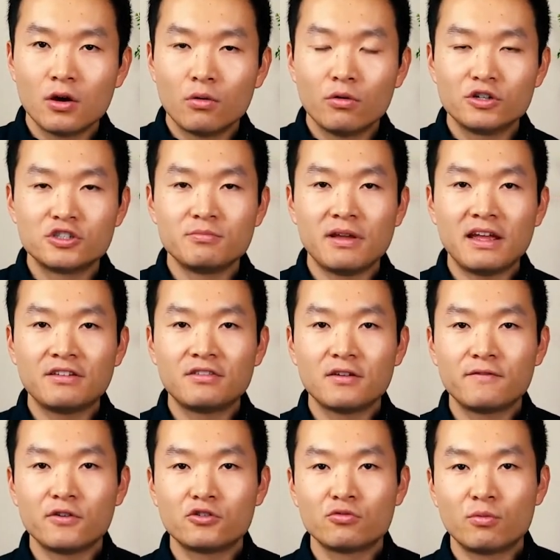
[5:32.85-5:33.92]
which means
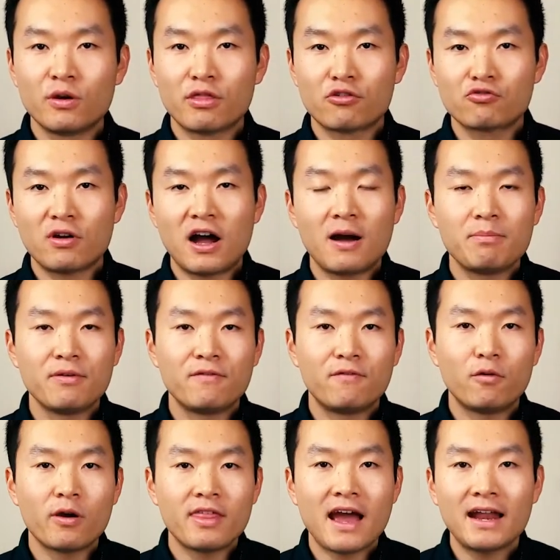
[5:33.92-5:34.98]
if you withdraw
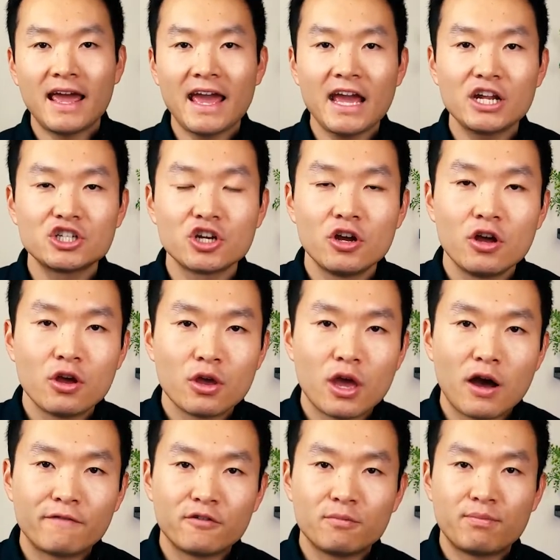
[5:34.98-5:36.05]
before that age,
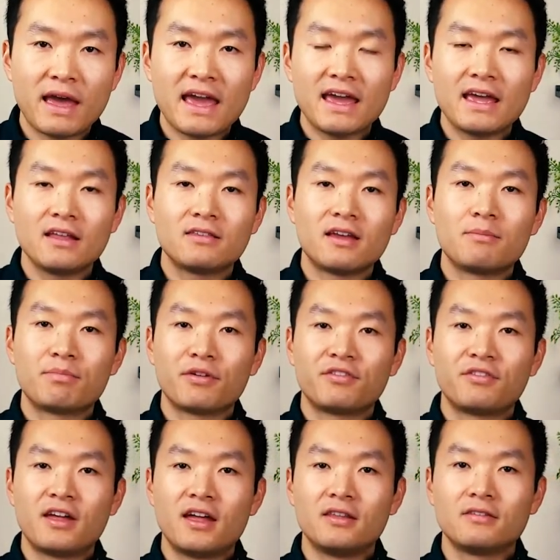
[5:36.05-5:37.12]
you have to pay
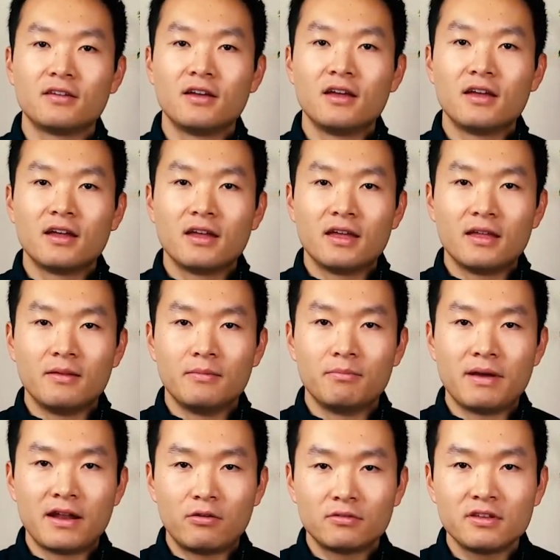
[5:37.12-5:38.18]
10% in
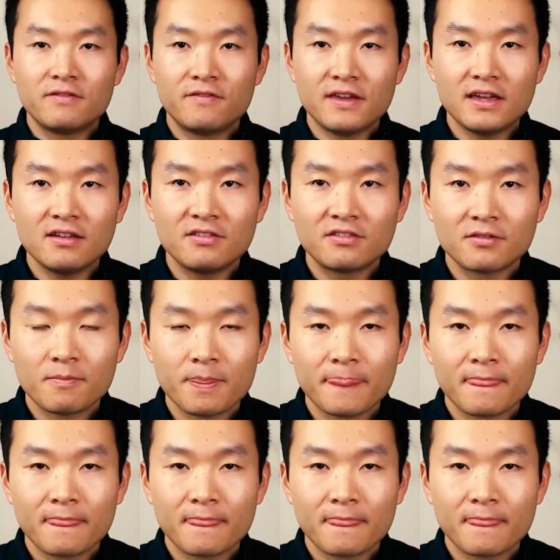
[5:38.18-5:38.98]
penalty fees.